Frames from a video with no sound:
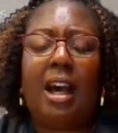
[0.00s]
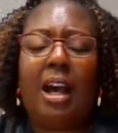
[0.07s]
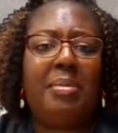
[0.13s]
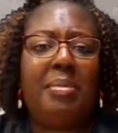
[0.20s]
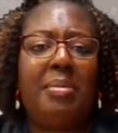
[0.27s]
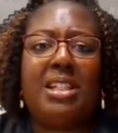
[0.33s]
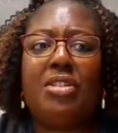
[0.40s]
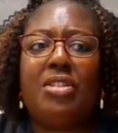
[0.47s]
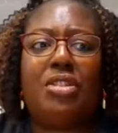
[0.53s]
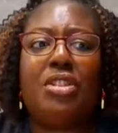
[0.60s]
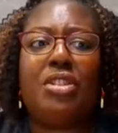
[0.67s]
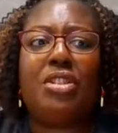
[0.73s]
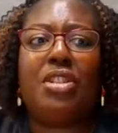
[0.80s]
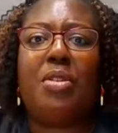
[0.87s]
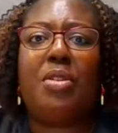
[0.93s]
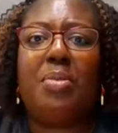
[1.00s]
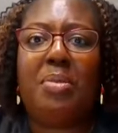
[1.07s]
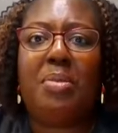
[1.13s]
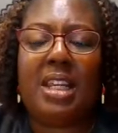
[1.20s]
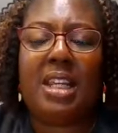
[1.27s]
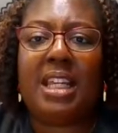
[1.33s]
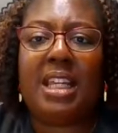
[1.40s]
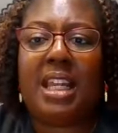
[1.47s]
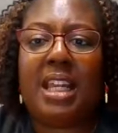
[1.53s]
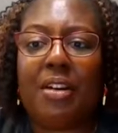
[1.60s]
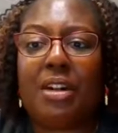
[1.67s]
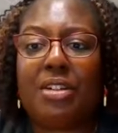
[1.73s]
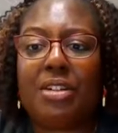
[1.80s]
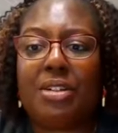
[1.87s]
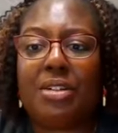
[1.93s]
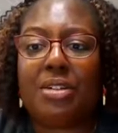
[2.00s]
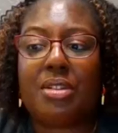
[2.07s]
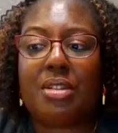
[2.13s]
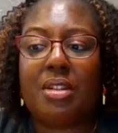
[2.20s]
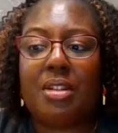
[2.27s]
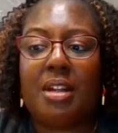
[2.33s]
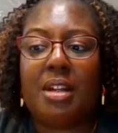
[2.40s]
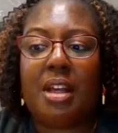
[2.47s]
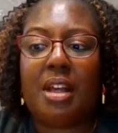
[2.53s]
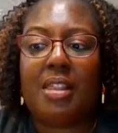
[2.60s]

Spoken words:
I mean, there's just so many characters